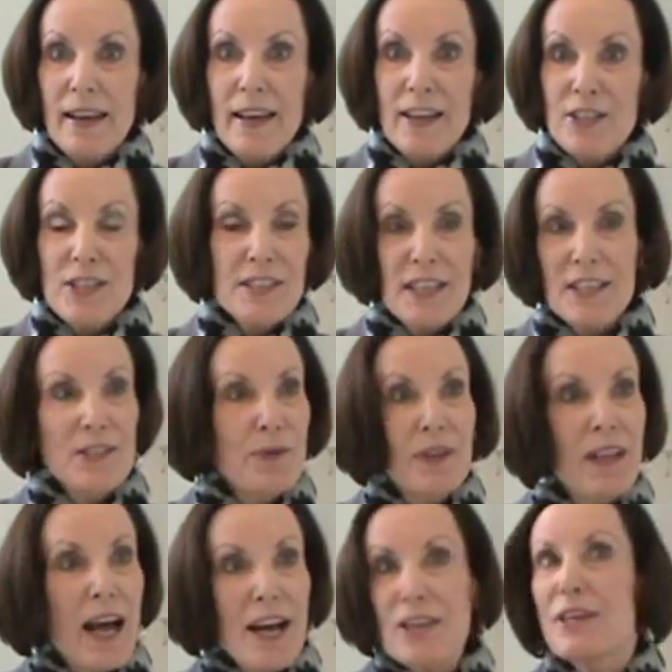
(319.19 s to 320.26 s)
And she says to
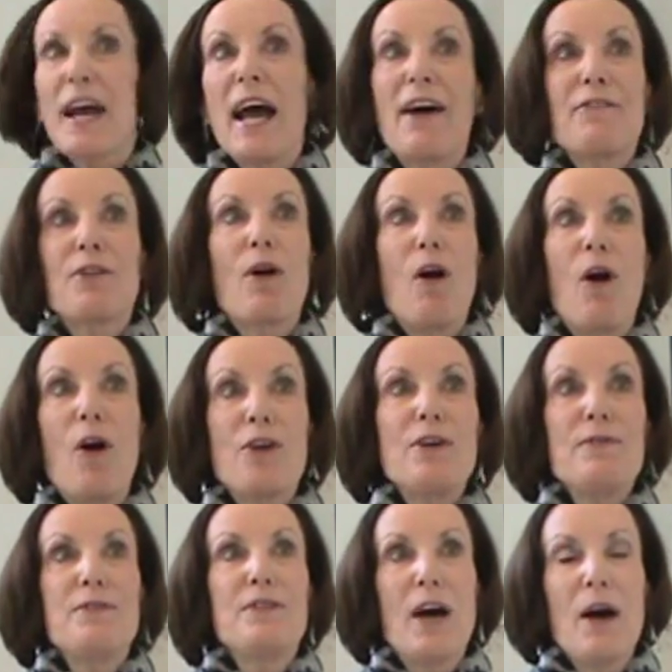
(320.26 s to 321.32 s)
Elijah, after all
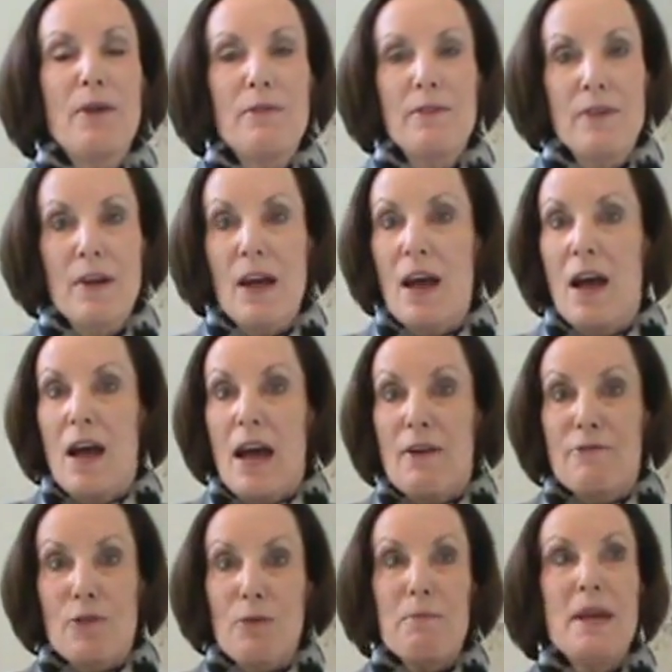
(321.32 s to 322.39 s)
you've done
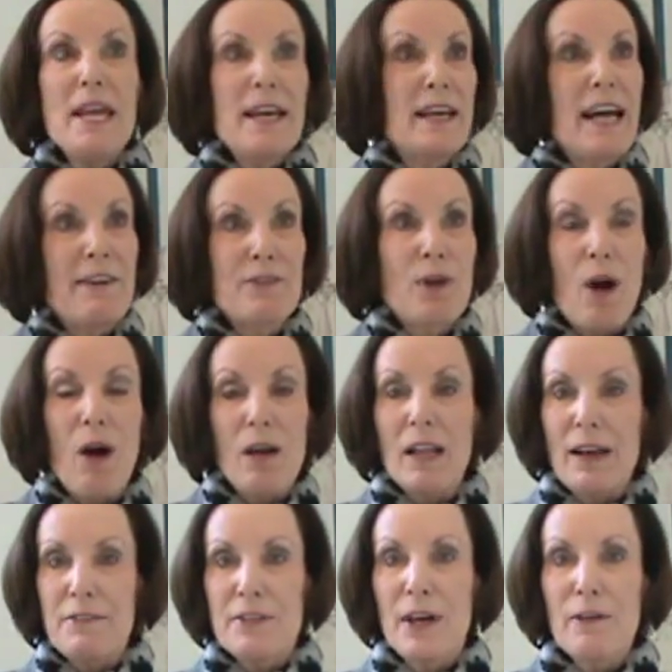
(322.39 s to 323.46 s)
for me and after all
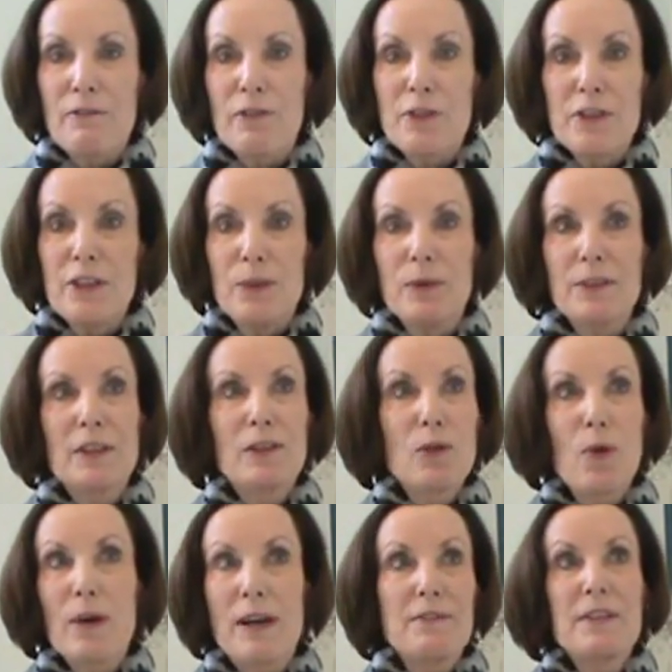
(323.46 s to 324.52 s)
I've done for you and the
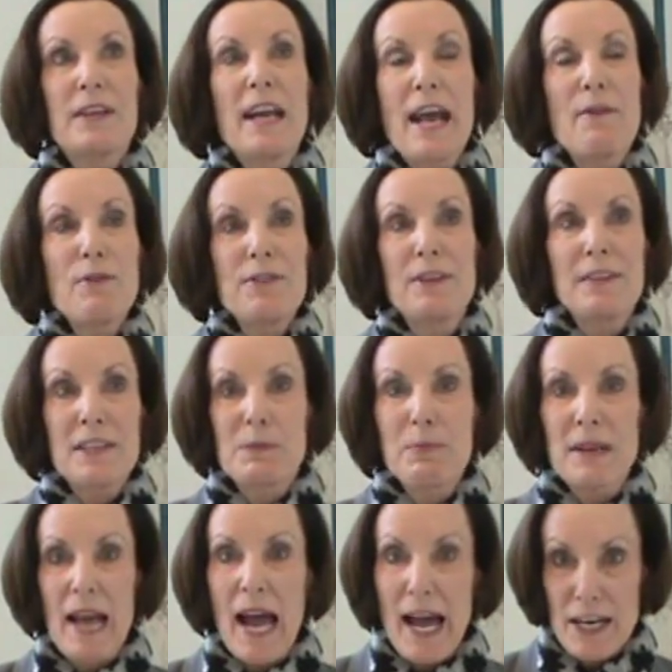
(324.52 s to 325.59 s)
Lord, I've done everything that's
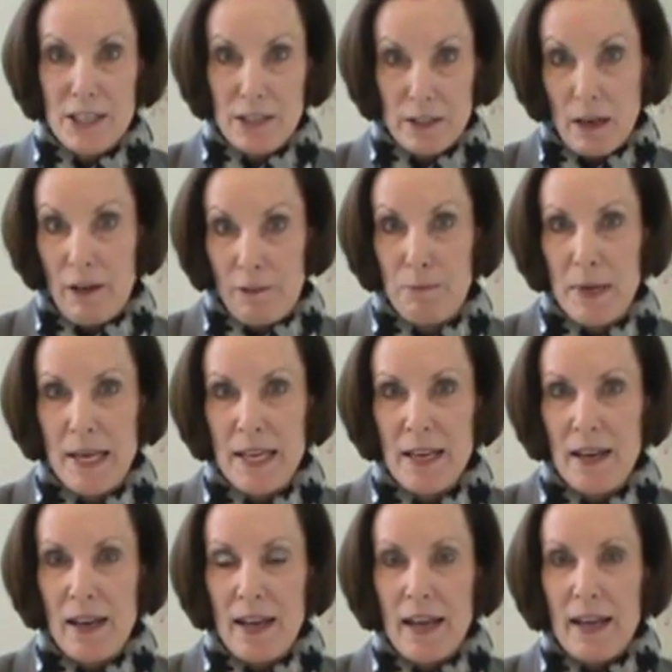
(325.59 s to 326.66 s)
been asked of me,
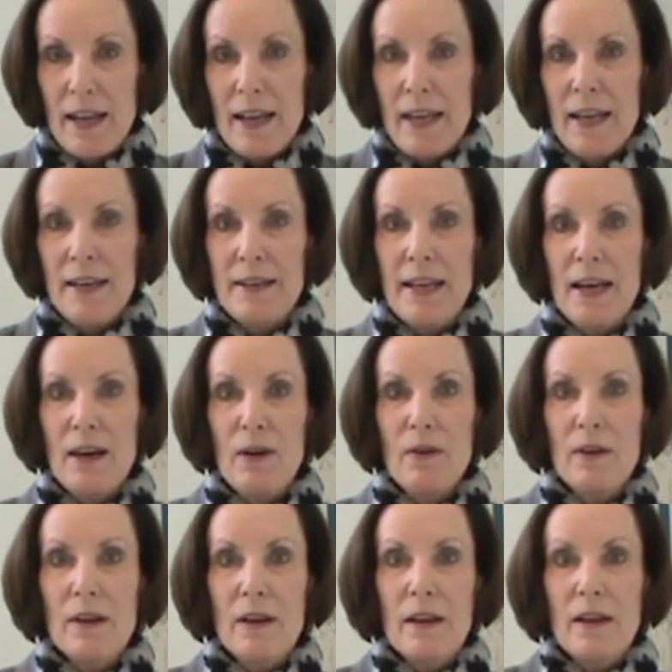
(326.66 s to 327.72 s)
and
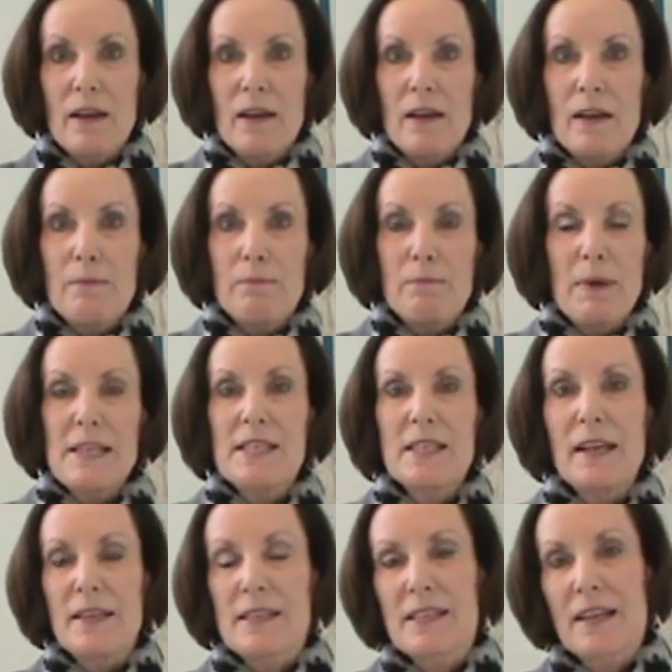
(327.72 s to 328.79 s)
now my
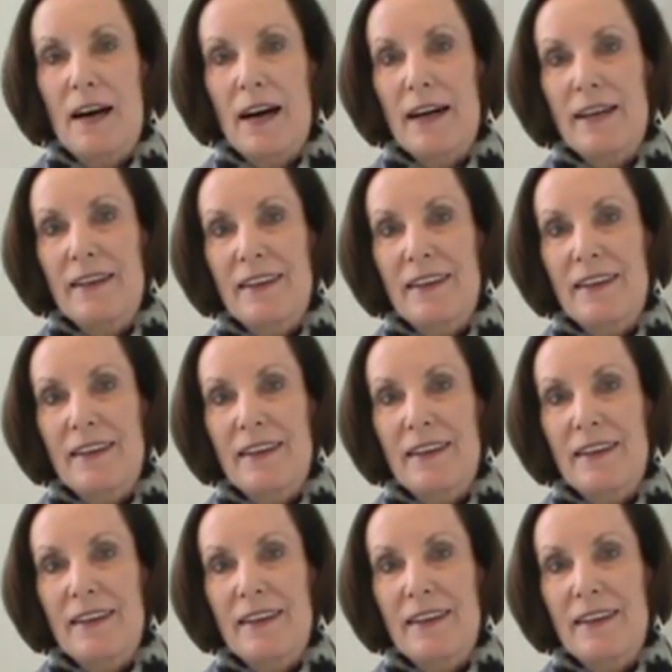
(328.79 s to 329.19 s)
son is gone.